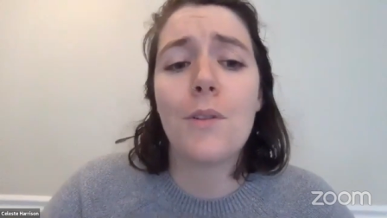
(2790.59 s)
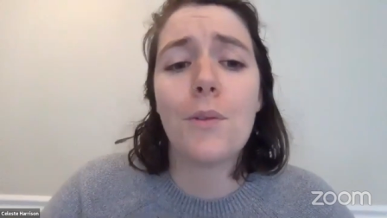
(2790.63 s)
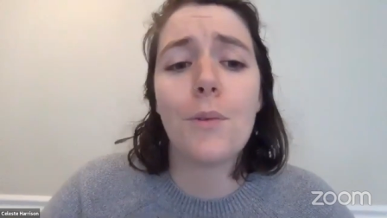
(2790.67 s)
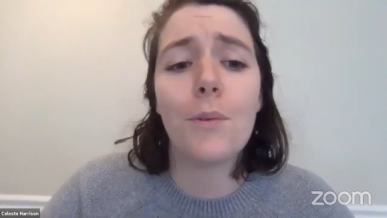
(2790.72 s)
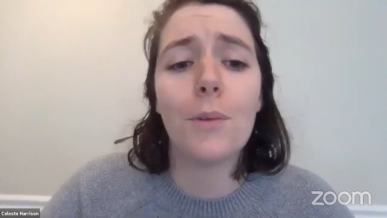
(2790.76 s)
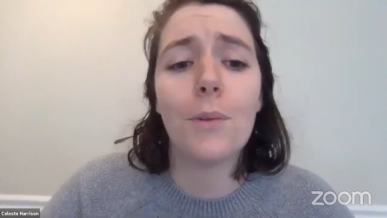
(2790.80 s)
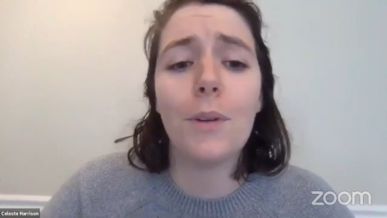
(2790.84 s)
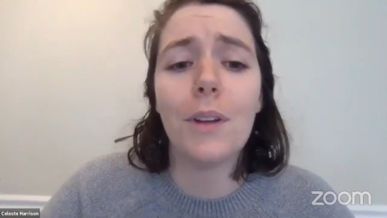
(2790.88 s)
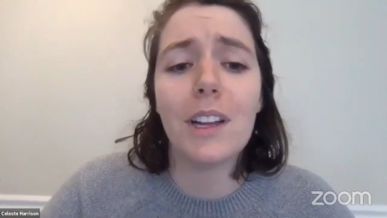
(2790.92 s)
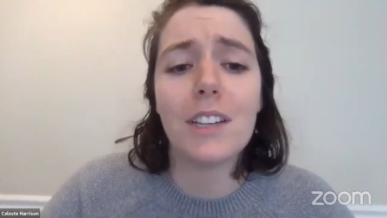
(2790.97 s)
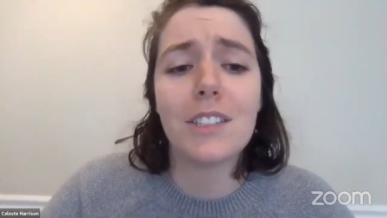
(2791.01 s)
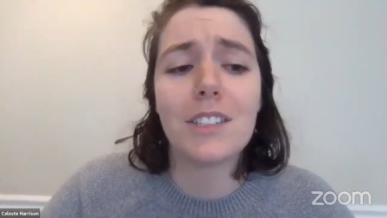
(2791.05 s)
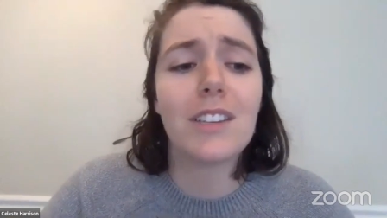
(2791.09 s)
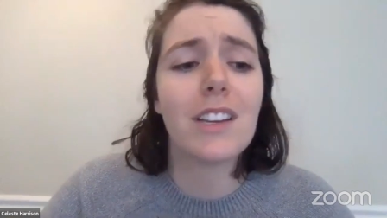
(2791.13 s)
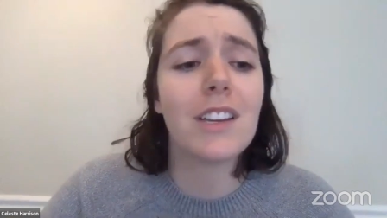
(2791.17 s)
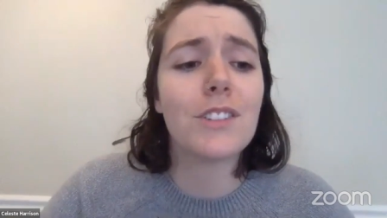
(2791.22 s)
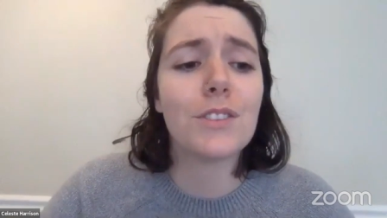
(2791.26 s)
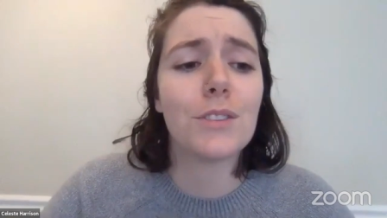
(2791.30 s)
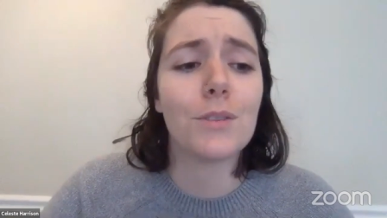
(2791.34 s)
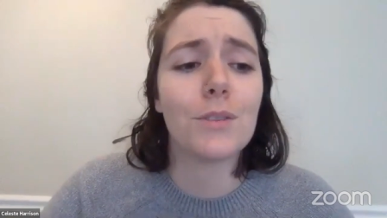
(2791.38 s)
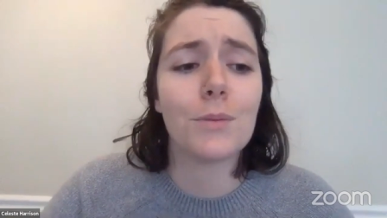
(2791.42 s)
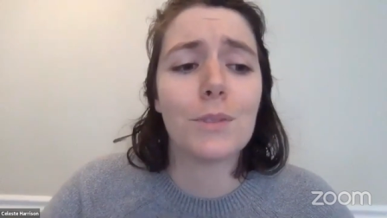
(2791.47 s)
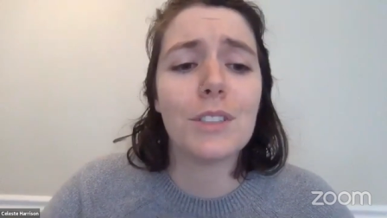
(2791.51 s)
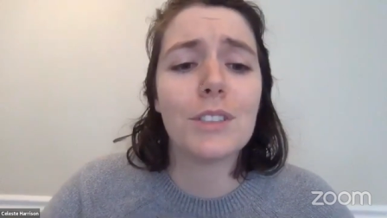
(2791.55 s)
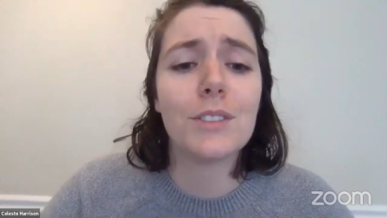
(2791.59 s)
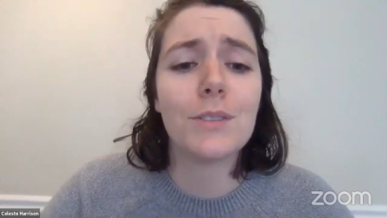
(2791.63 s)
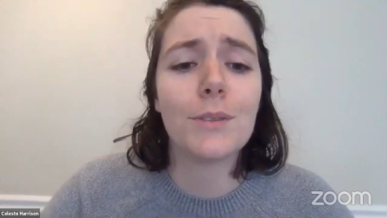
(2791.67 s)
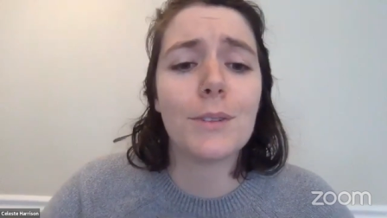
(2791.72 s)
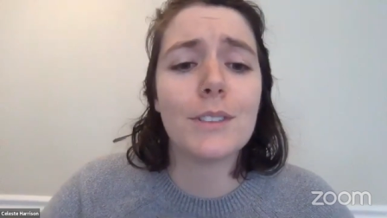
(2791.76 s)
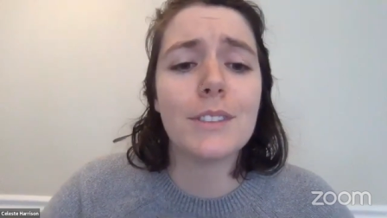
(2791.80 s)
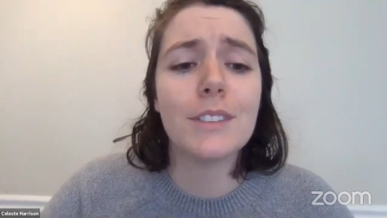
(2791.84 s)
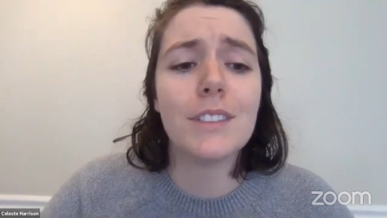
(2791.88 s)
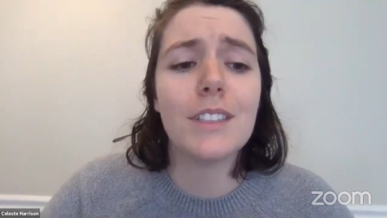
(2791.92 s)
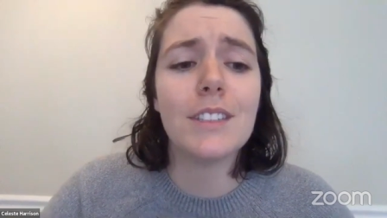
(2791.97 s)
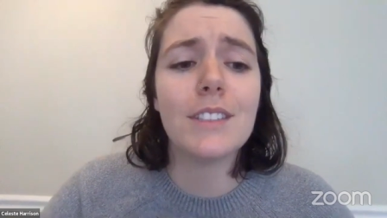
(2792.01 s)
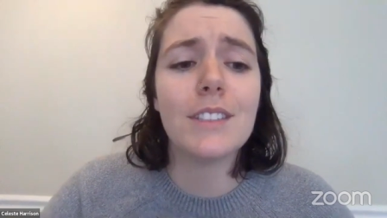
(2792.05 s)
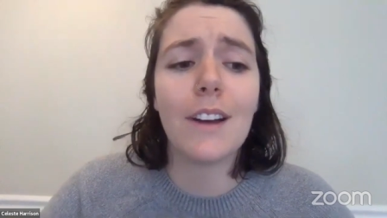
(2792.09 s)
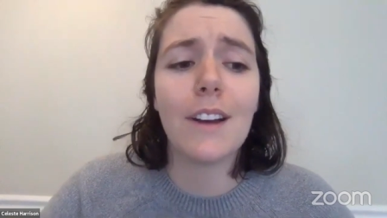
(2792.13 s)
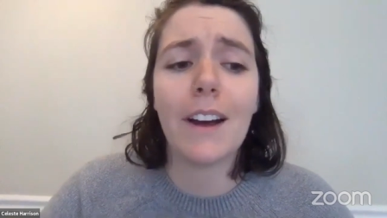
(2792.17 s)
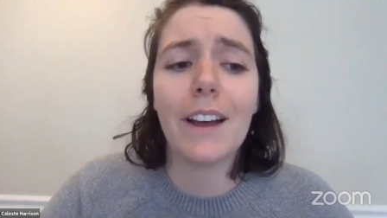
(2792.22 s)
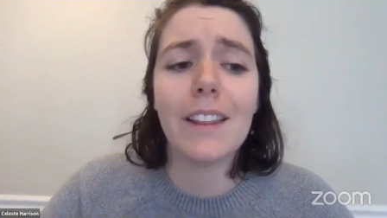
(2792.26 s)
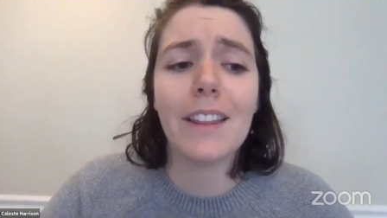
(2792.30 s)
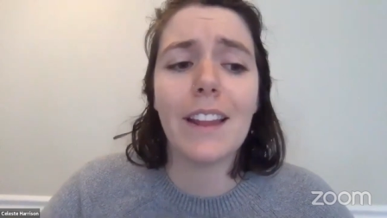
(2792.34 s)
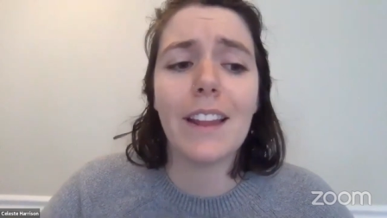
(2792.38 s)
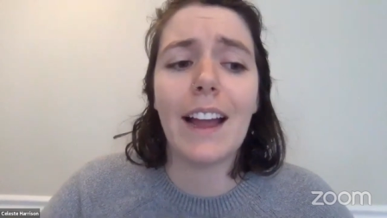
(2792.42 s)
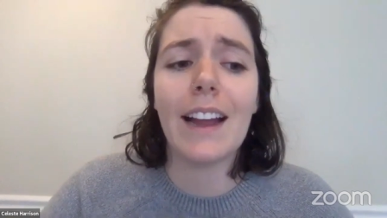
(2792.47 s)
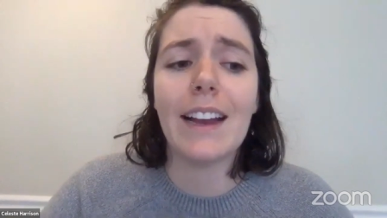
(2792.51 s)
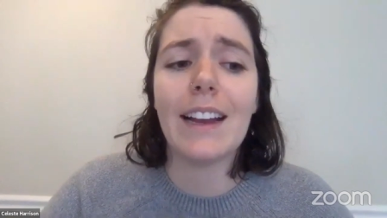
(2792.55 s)
cool educational resources
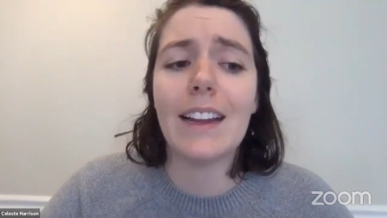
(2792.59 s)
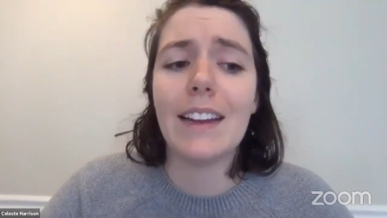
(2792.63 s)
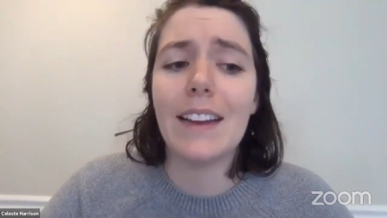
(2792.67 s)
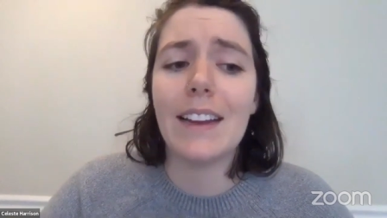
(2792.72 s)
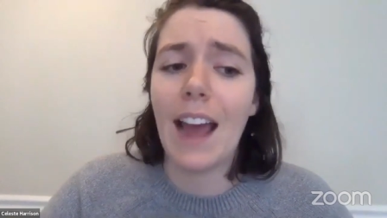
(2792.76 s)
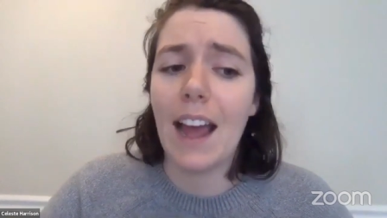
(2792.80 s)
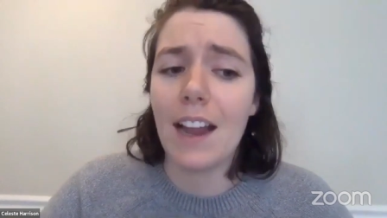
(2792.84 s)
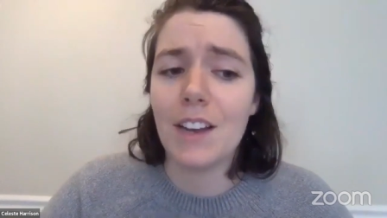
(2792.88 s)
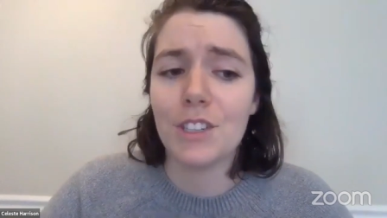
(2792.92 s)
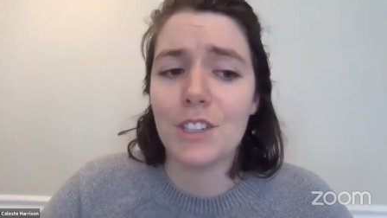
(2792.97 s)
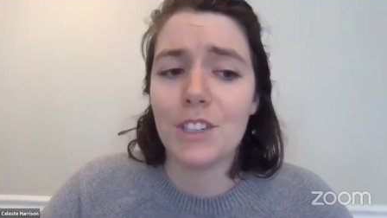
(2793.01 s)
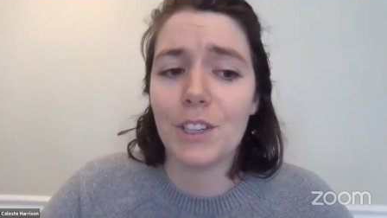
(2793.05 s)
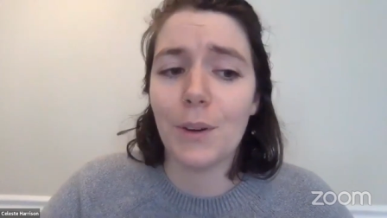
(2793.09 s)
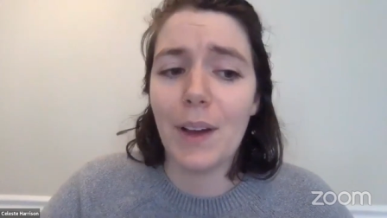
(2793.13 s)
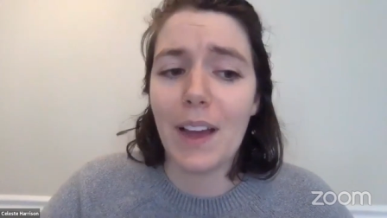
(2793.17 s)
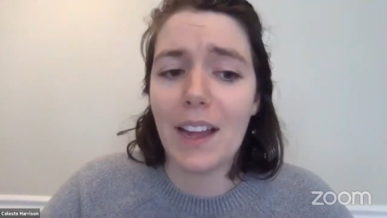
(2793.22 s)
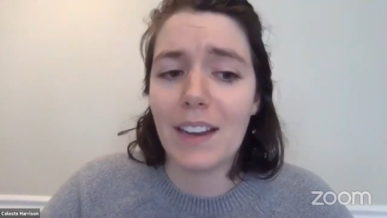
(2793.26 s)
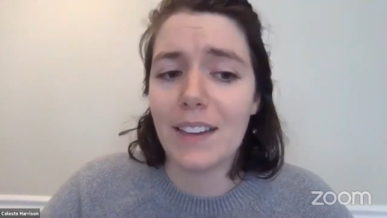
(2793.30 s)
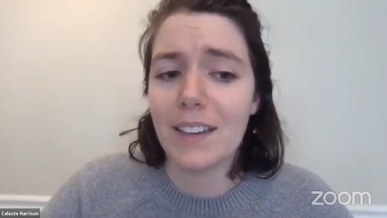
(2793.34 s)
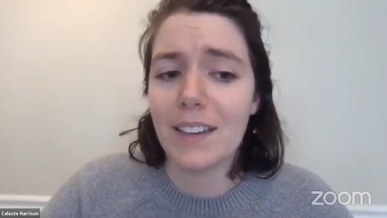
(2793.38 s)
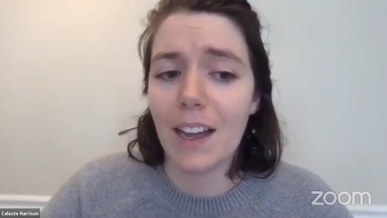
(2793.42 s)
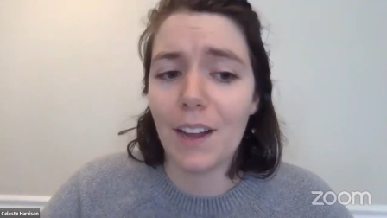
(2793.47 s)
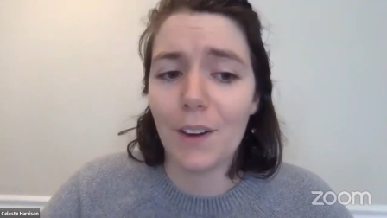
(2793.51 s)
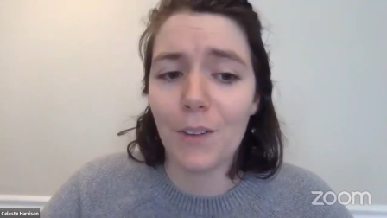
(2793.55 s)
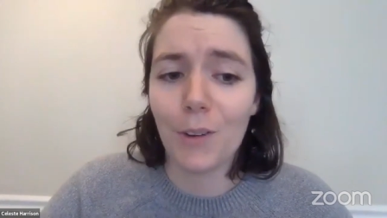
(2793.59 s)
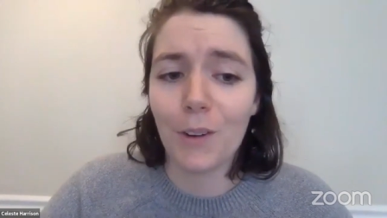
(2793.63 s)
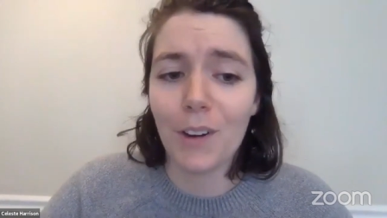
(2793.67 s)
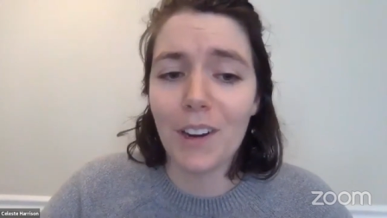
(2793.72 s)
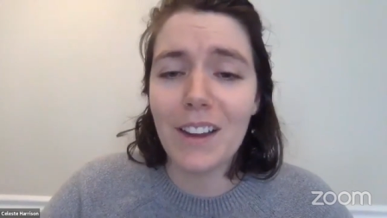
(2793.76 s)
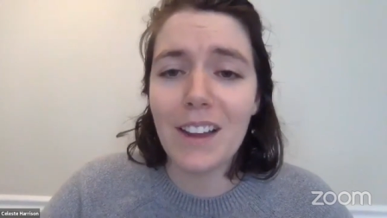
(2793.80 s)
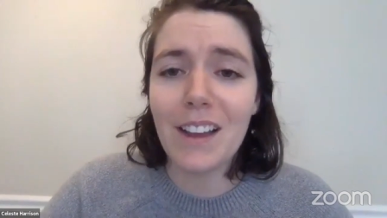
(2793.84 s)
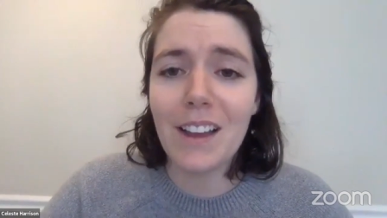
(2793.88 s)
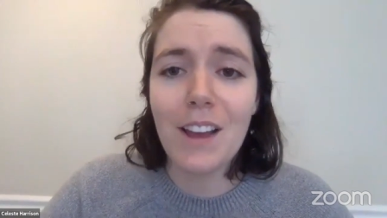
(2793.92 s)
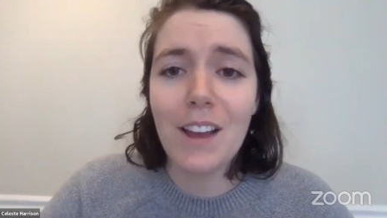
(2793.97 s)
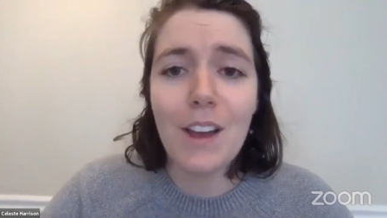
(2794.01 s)
online at natgeoed.org.